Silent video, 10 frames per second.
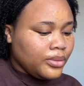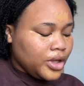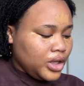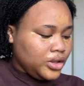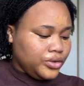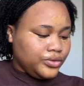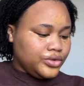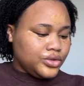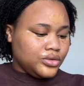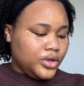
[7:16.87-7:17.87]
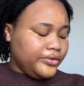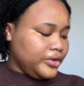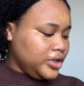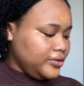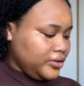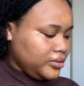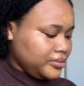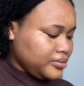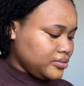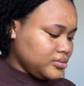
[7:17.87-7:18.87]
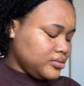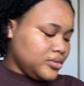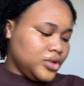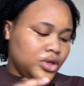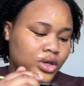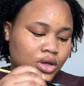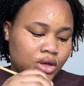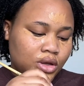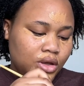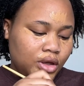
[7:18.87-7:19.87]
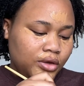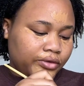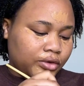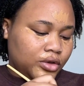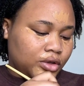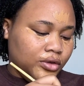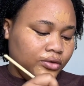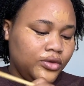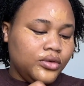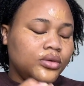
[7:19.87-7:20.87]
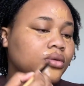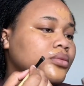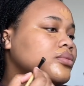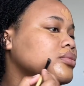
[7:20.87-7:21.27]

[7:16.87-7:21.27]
Anyways, I forgive you. I forgive you.